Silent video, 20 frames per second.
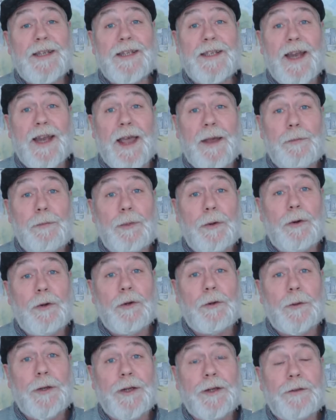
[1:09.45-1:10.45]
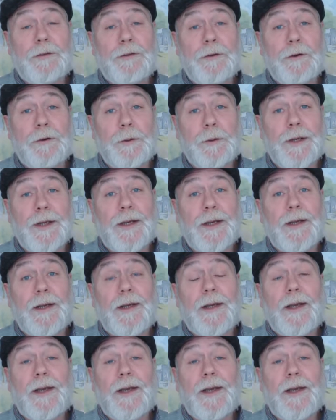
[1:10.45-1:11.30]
step all the way through it.